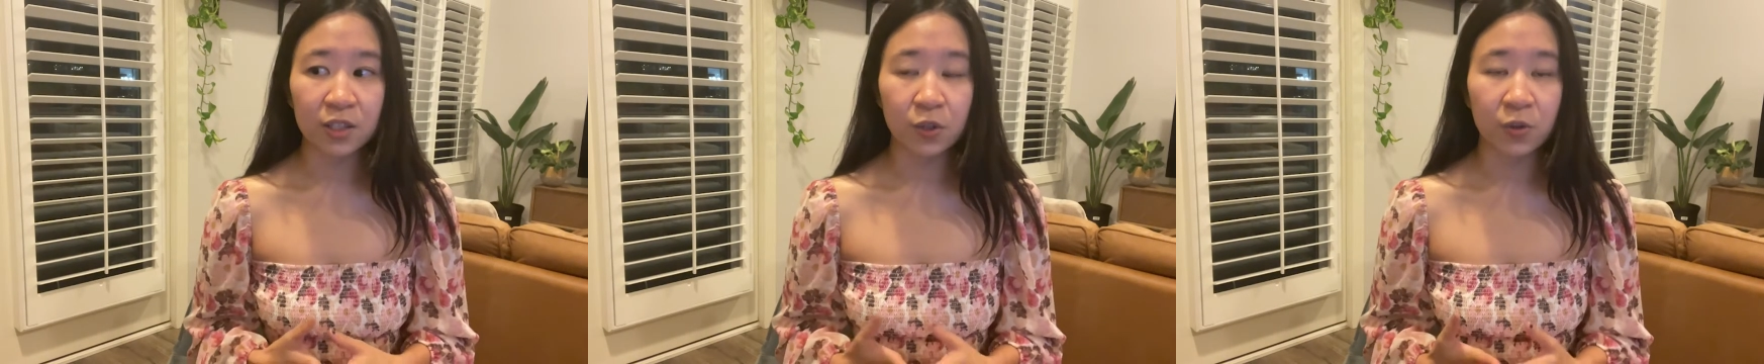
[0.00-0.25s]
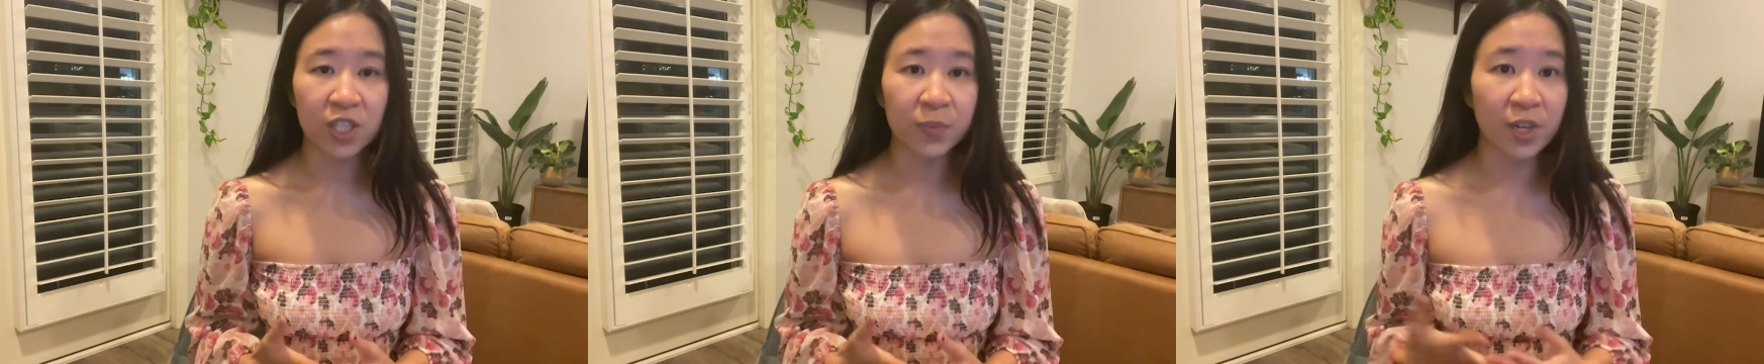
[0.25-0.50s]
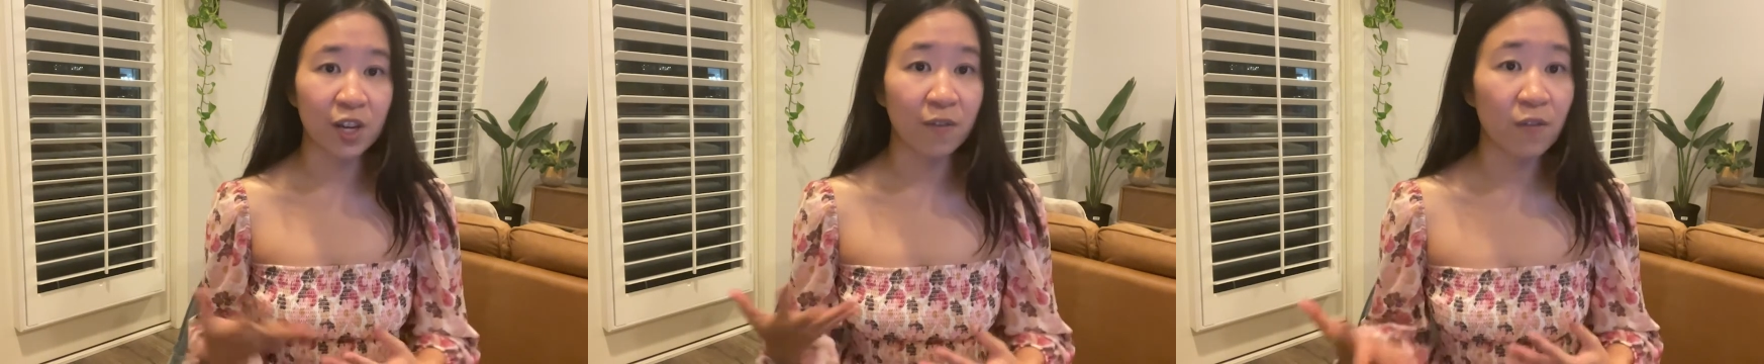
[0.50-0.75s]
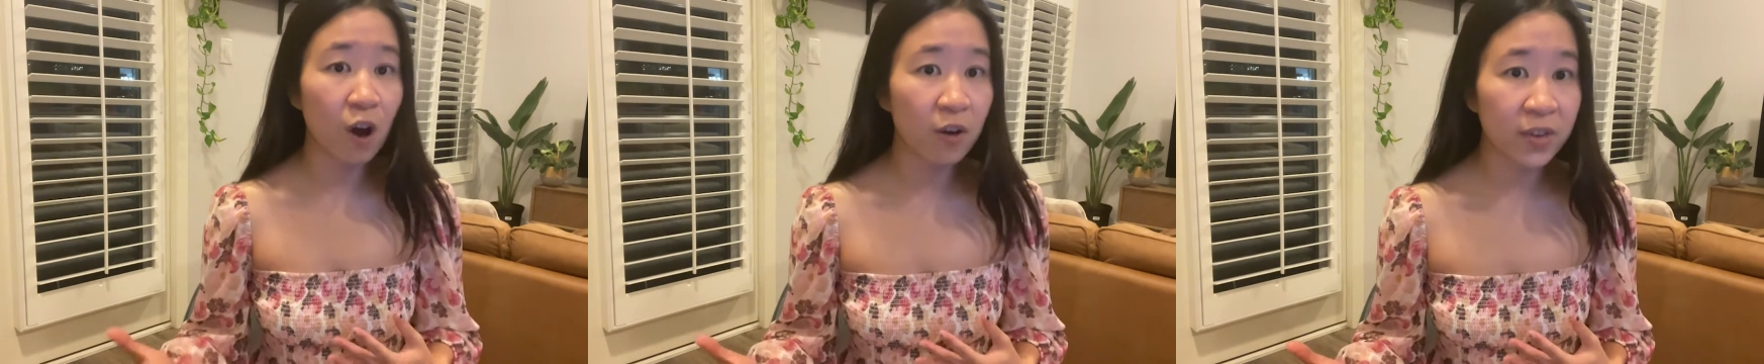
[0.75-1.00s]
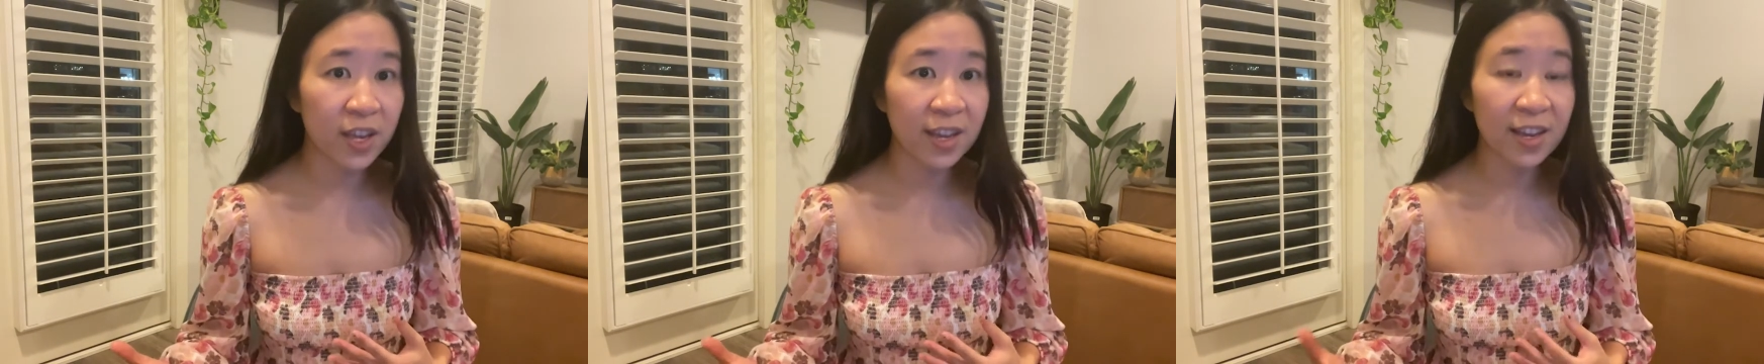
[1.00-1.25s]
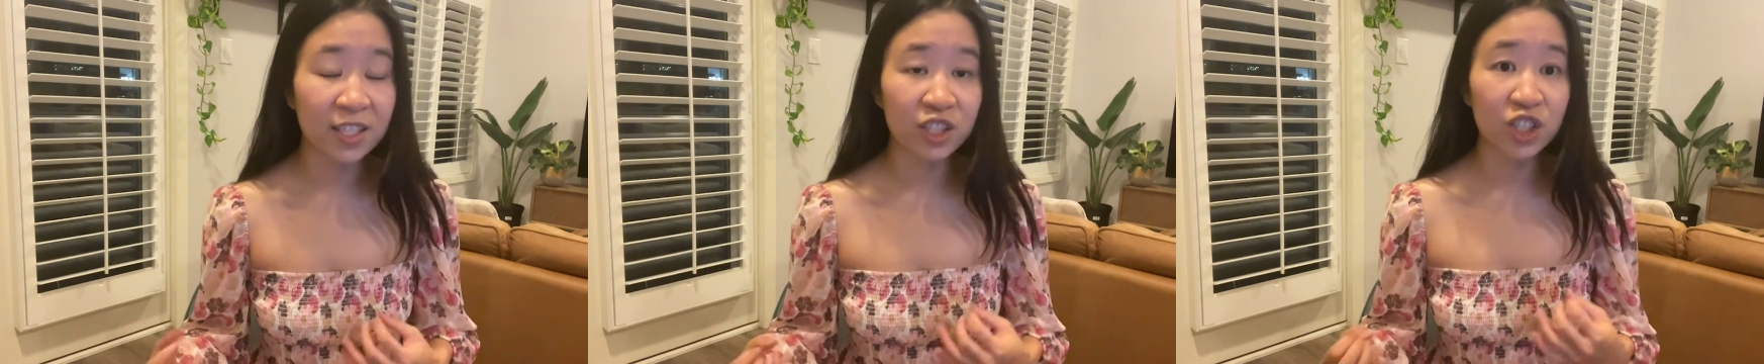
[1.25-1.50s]
So it's been
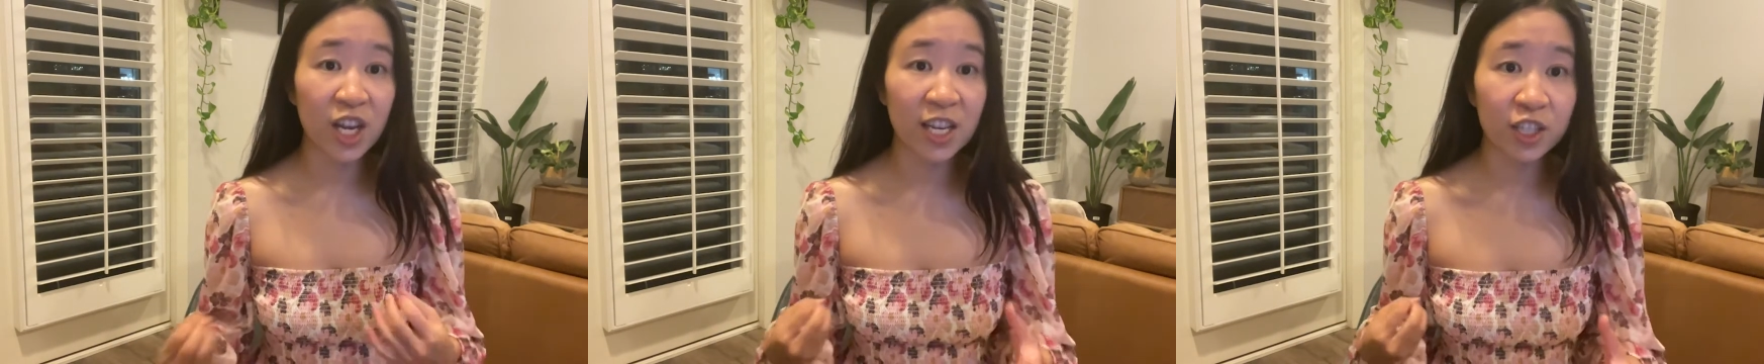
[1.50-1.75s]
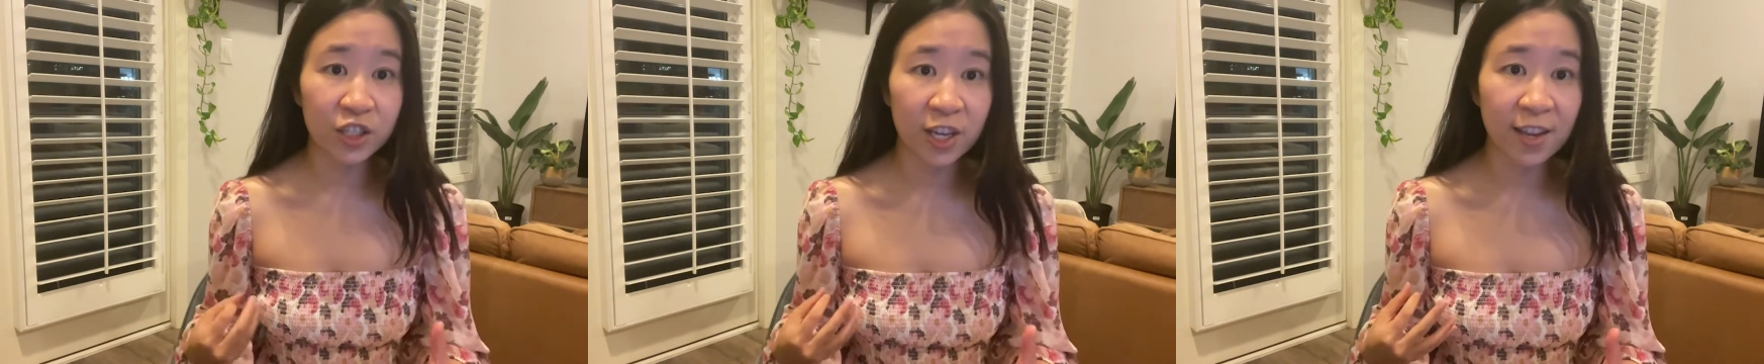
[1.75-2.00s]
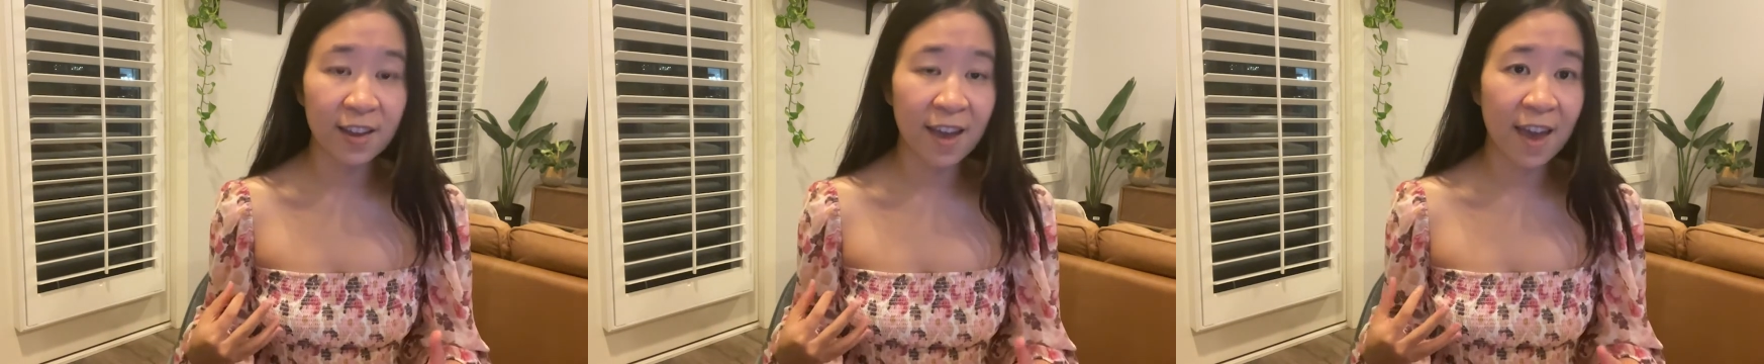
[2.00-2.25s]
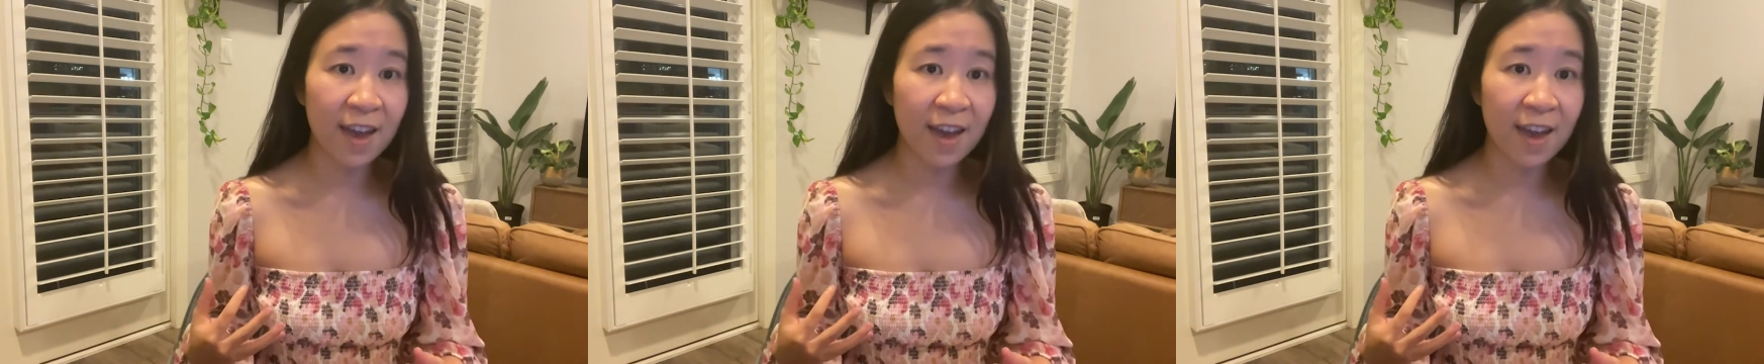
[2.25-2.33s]
evolving, it's changing,